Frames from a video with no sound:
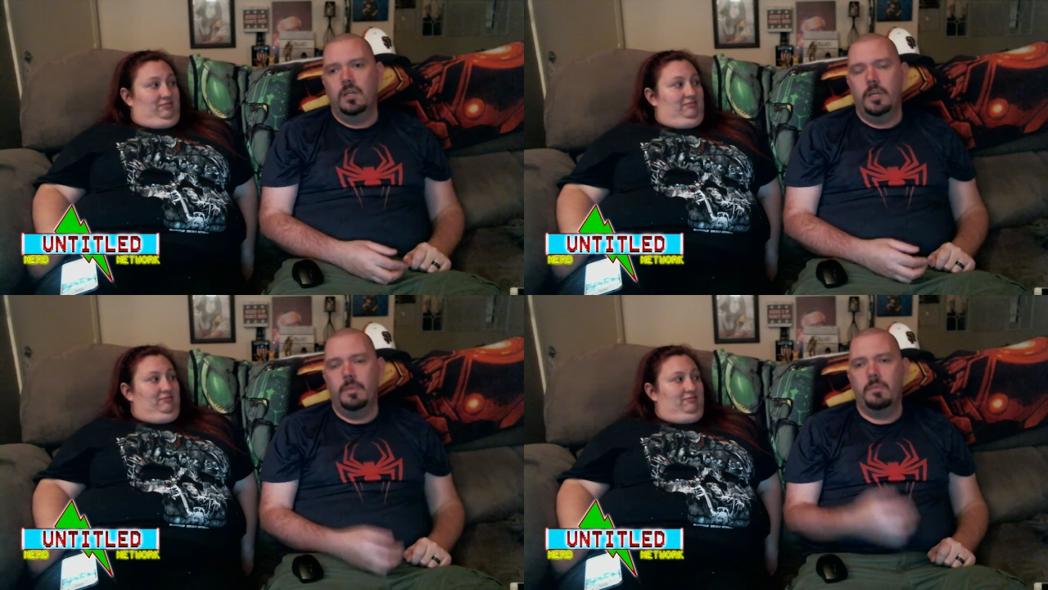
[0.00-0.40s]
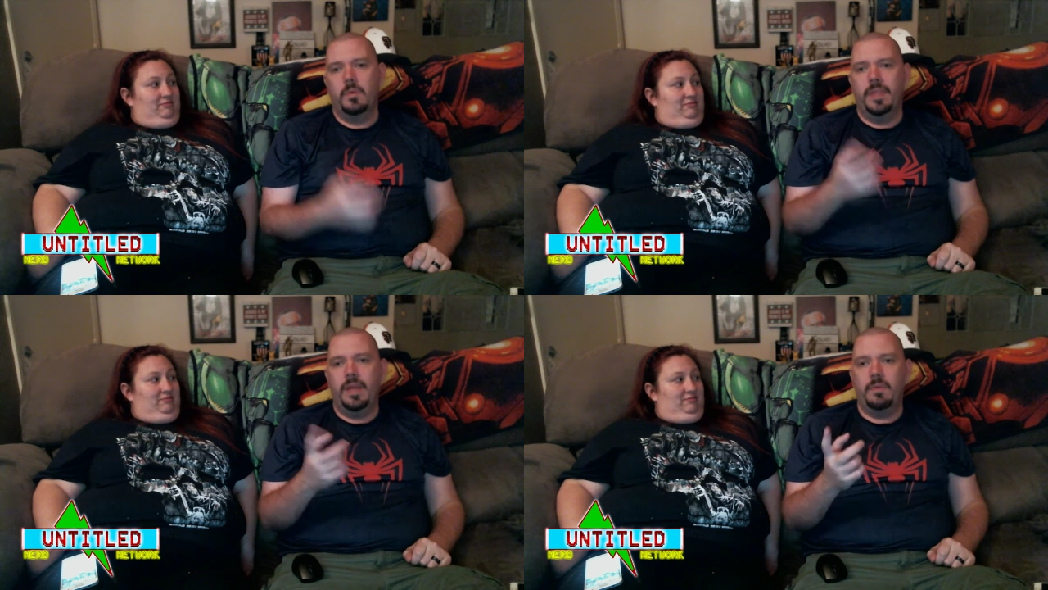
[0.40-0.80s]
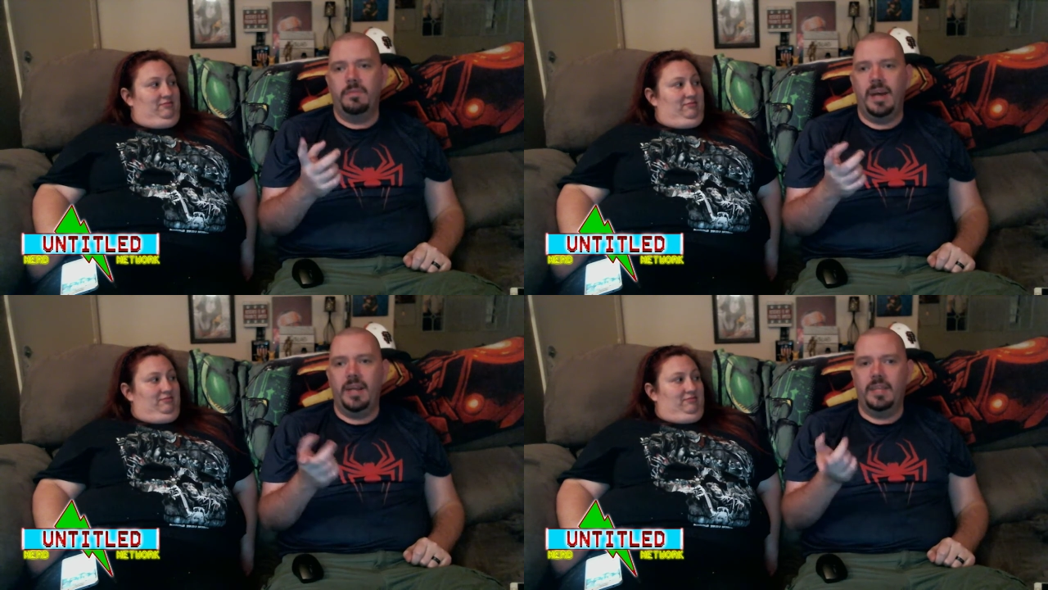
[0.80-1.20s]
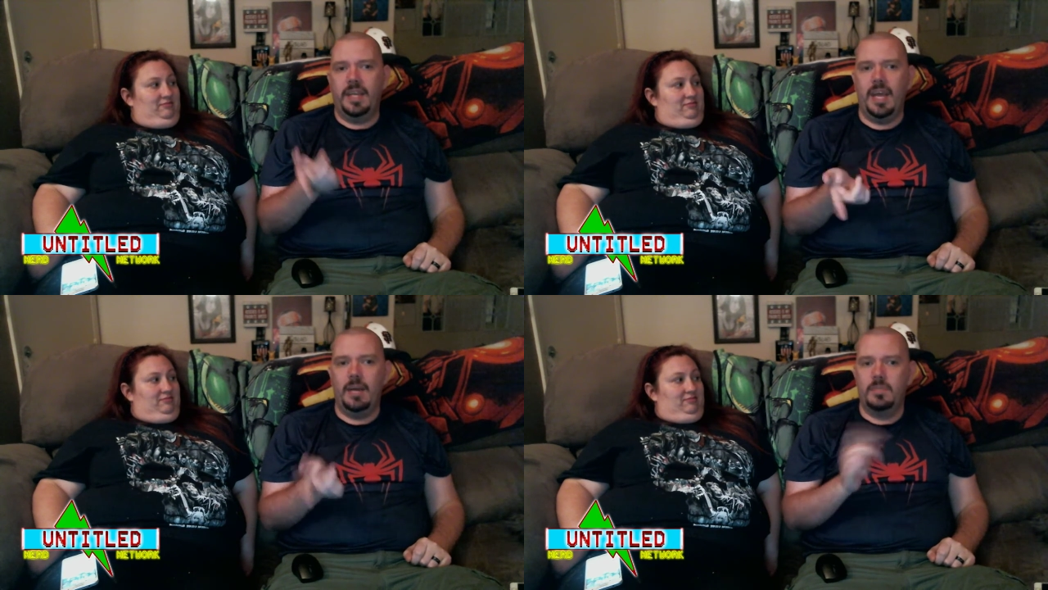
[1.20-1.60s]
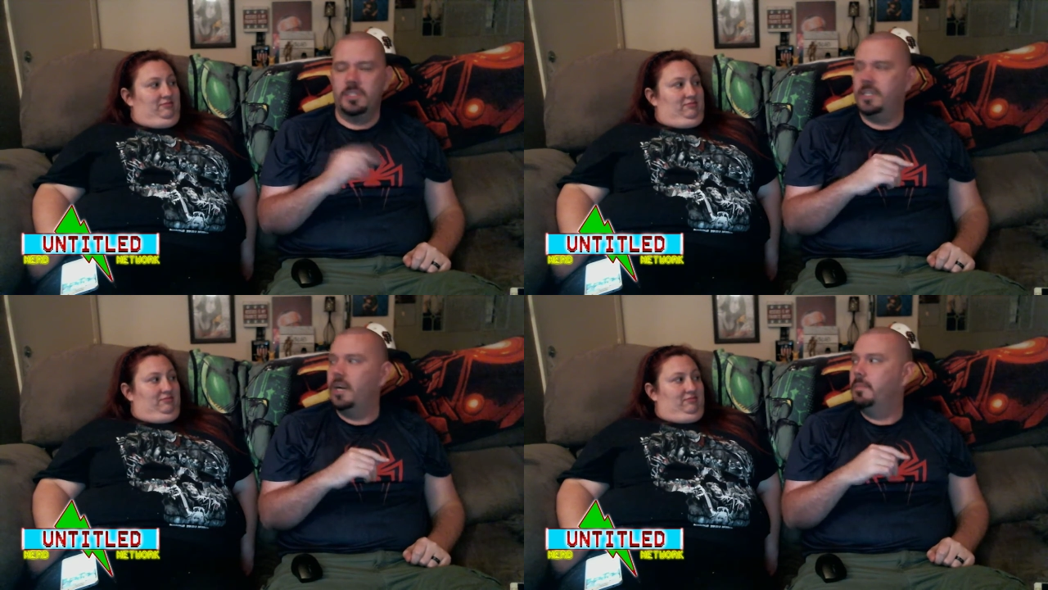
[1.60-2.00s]
Speaker 1: you remember when they were fighting the cannibals
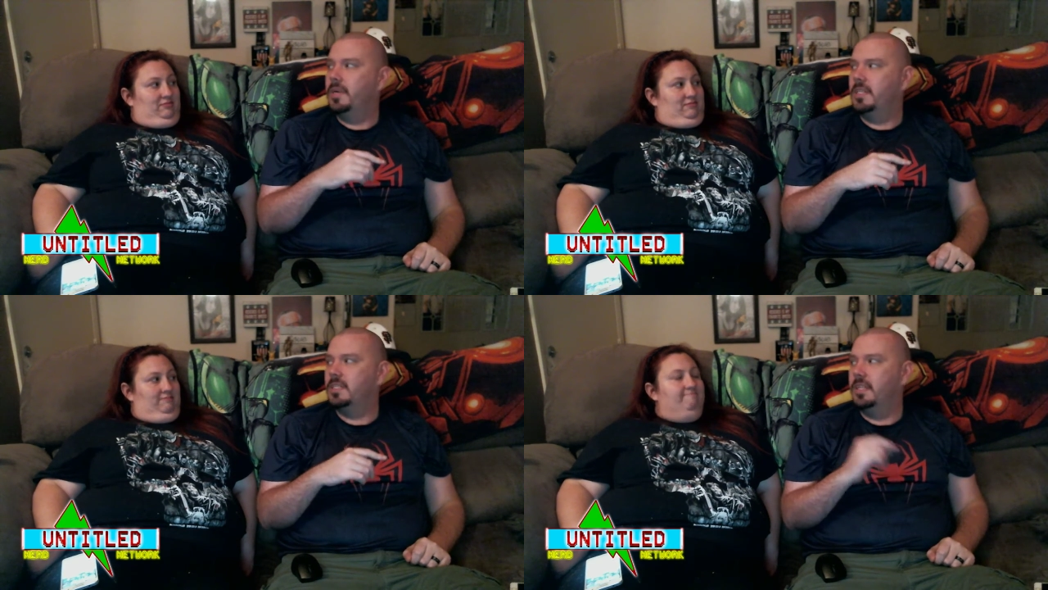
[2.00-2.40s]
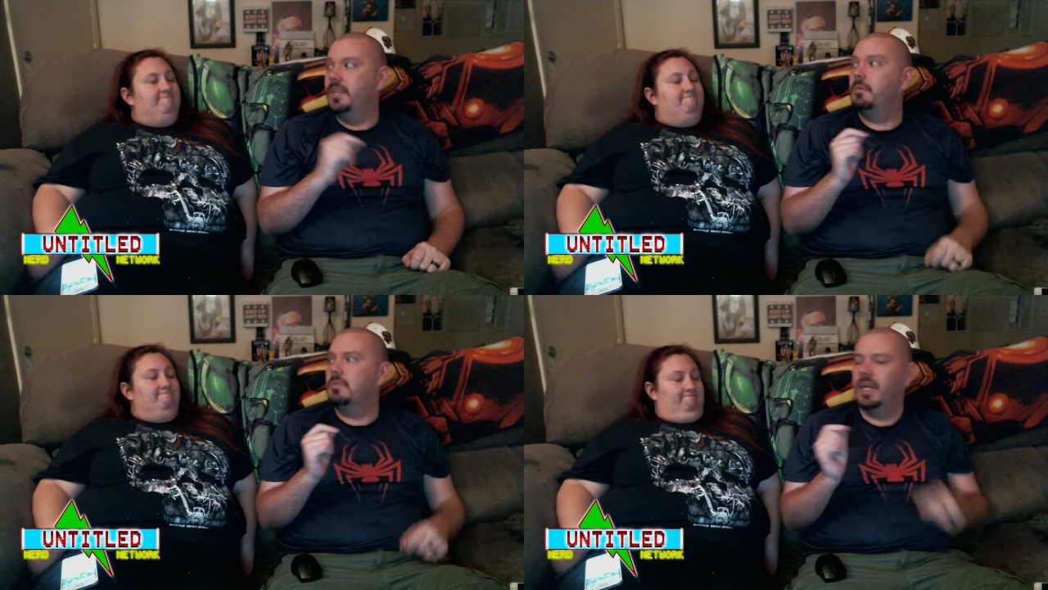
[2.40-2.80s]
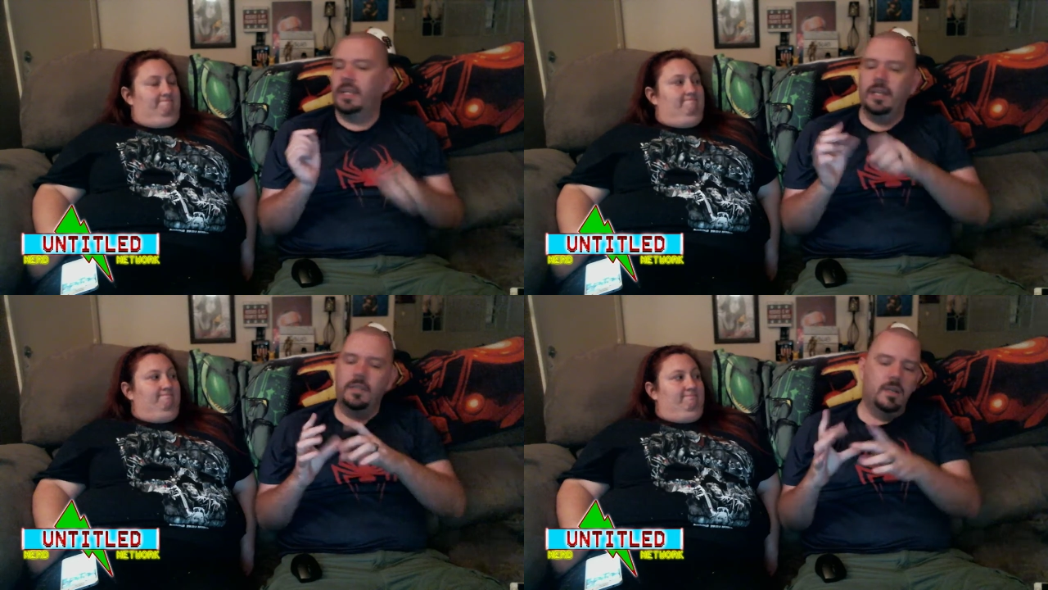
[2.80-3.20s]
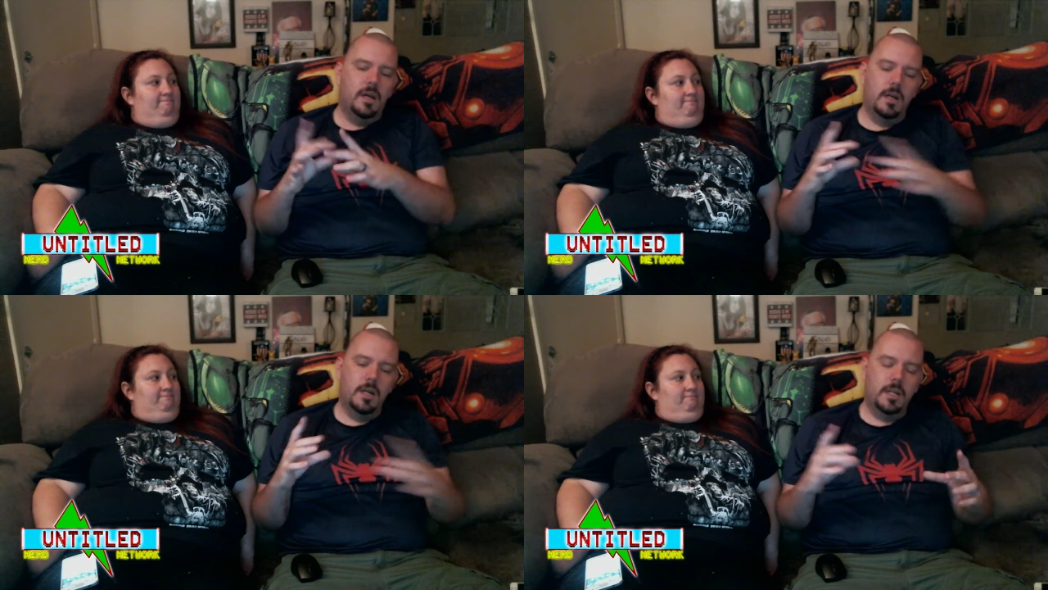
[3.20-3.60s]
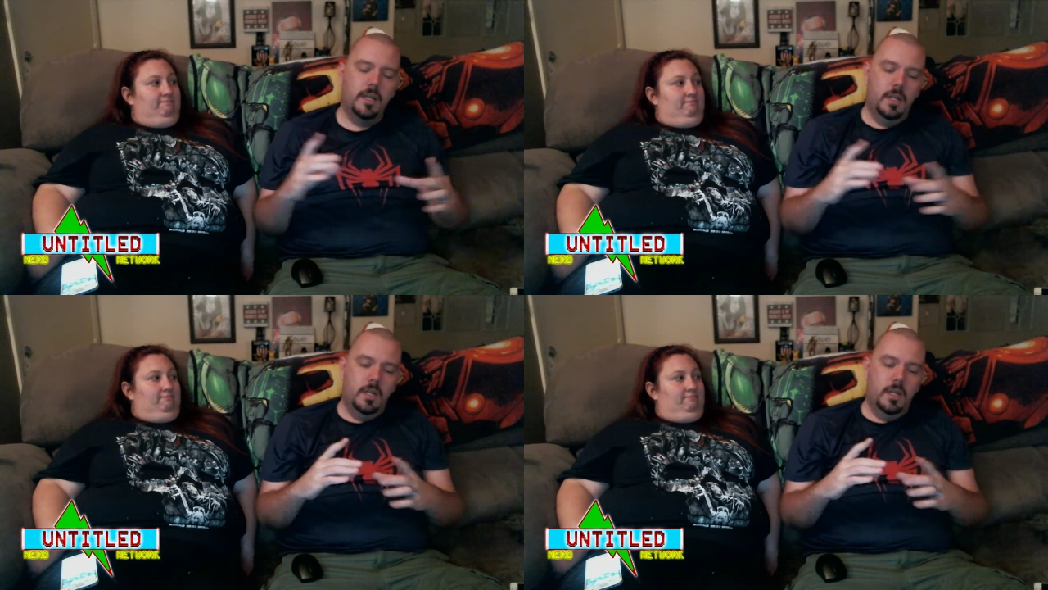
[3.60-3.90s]
at Terminus, and then there was like that little arc